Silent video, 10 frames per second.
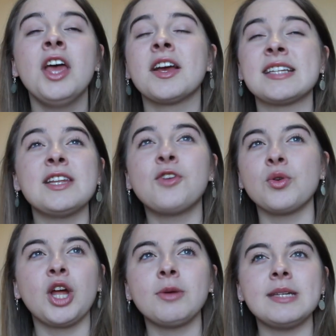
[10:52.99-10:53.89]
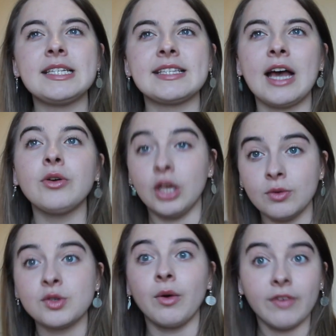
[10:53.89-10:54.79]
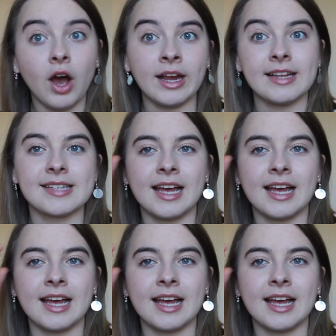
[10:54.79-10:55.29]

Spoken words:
because then you've got nobody to tell you to revise.